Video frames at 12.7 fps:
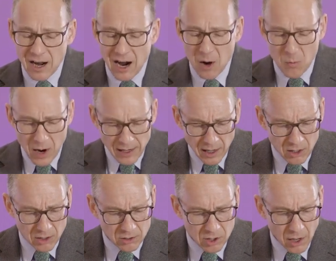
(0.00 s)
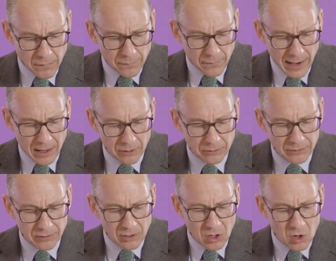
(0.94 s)
And when I looked, I
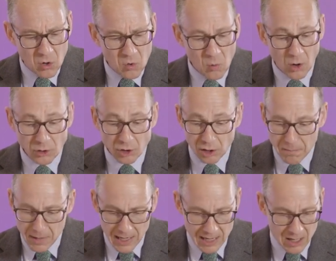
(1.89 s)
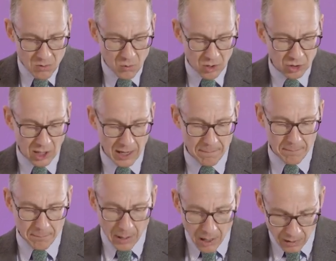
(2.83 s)
found what to me was a
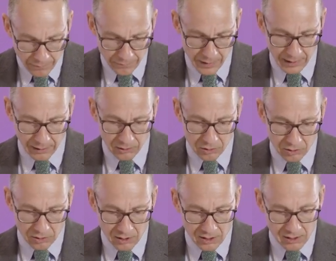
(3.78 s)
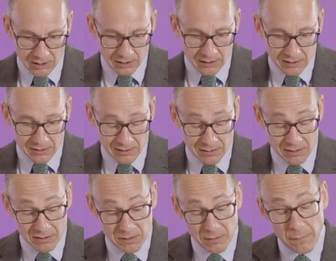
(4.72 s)
perfect
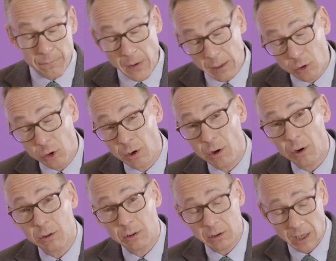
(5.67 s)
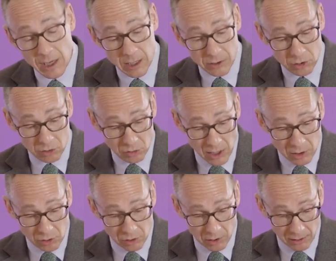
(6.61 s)
fictional
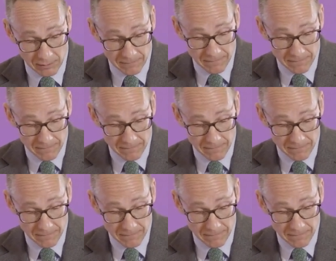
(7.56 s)
illustration.